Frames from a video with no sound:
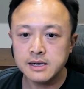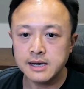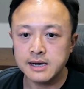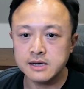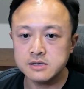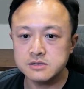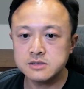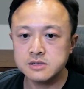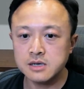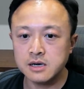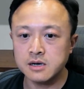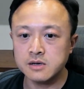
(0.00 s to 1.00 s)
And
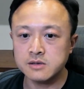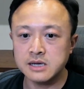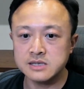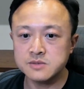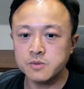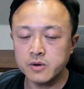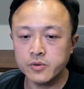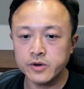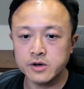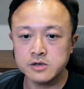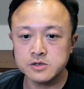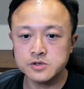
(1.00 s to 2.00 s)
that's what we're